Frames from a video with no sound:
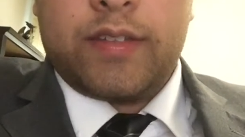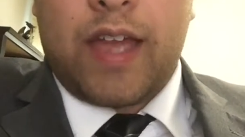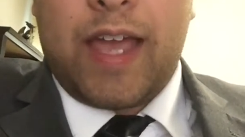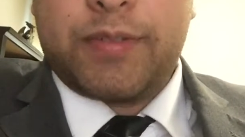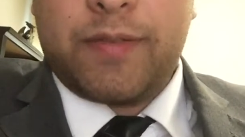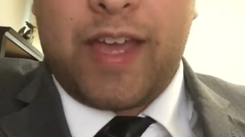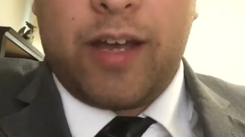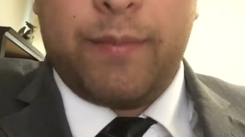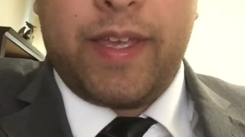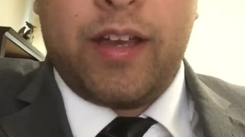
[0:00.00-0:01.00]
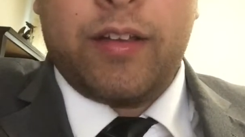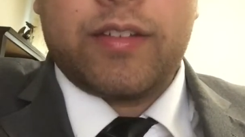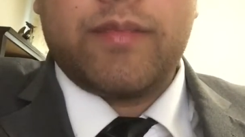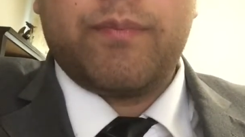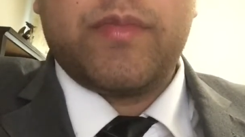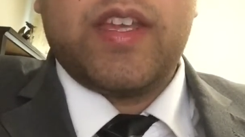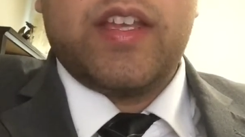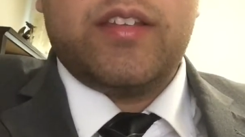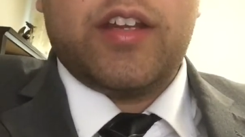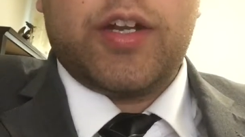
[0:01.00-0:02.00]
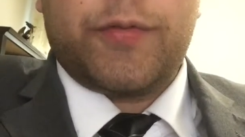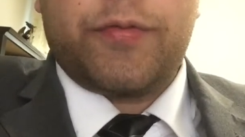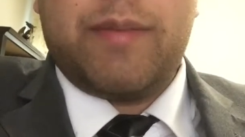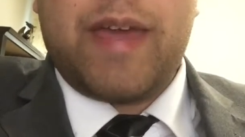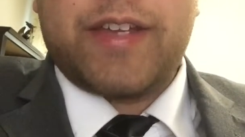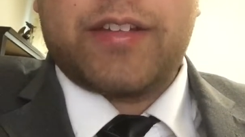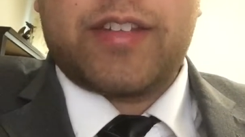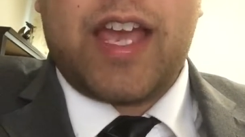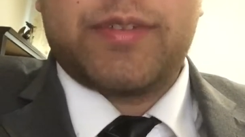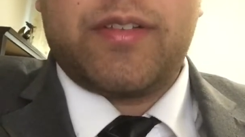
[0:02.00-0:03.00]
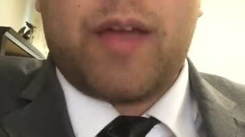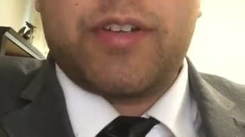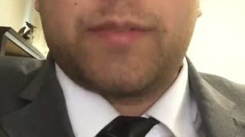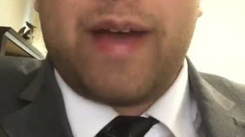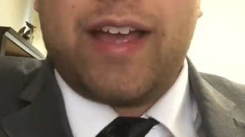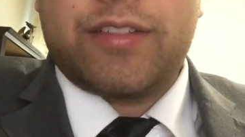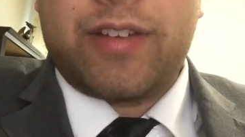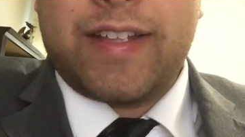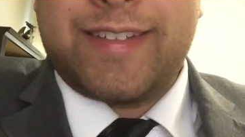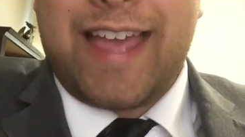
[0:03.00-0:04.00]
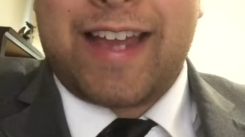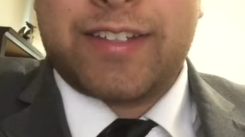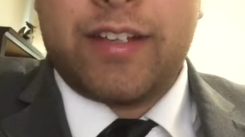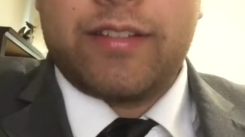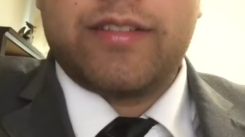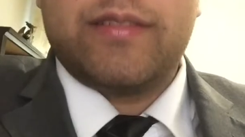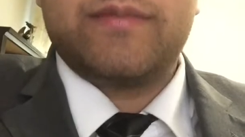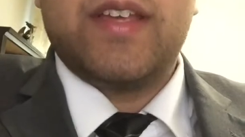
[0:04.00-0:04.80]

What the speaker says: Types of LBOs. There are three major types of leveraged buyout transactions,